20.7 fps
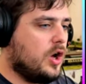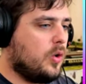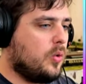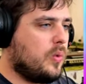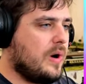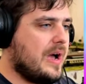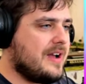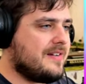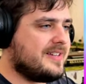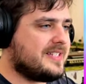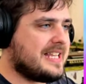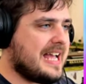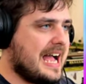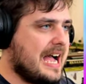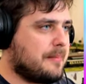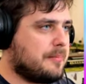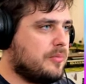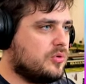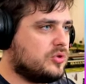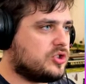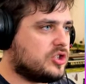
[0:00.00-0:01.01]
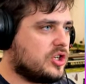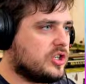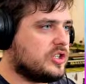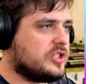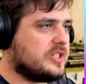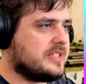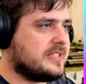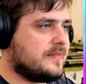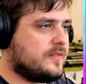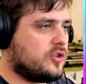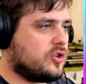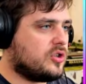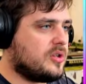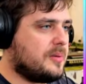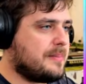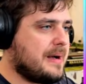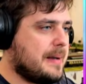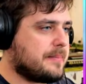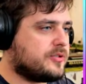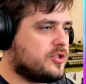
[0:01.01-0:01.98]
where is Hamilton? Let's have a look on the
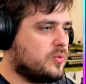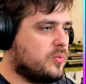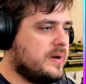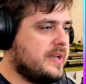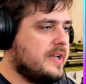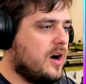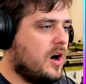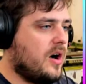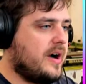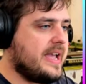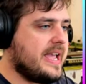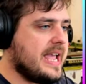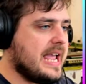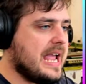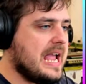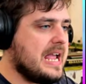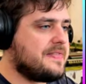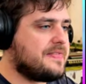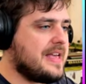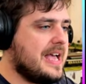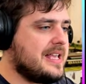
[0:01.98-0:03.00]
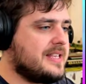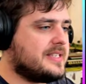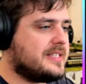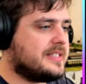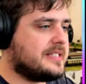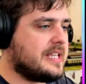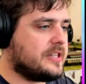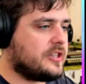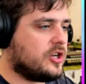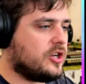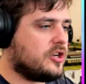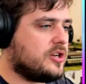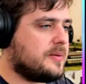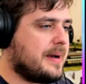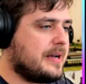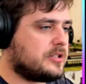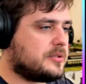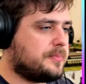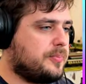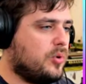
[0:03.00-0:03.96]
map. So we are here. There's Sutherland
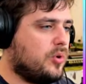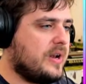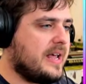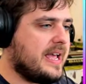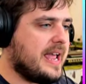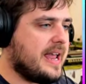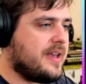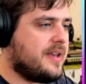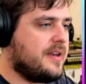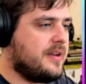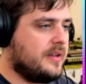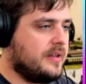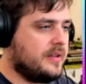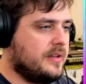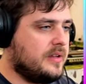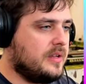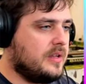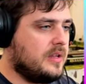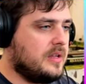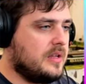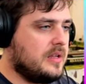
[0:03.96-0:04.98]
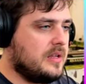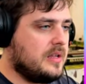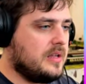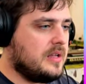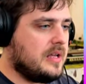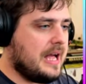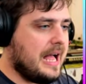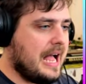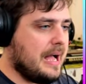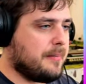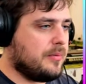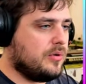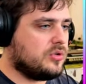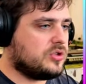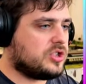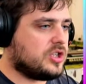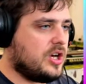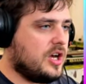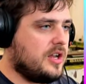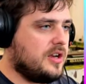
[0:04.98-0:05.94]
about to pull in.
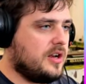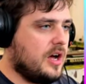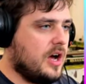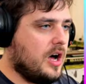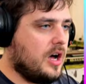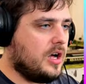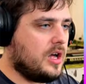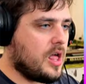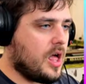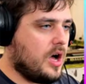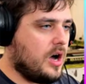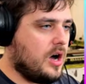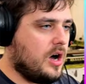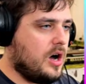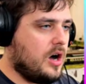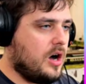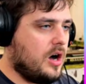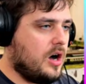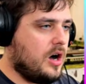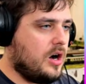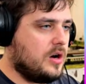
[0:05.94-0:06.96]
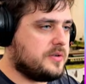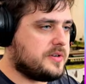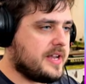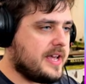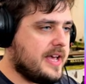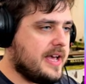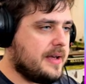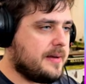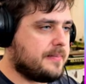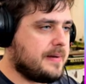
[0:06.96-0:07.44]
Hamilton, uh, uh, oh dear,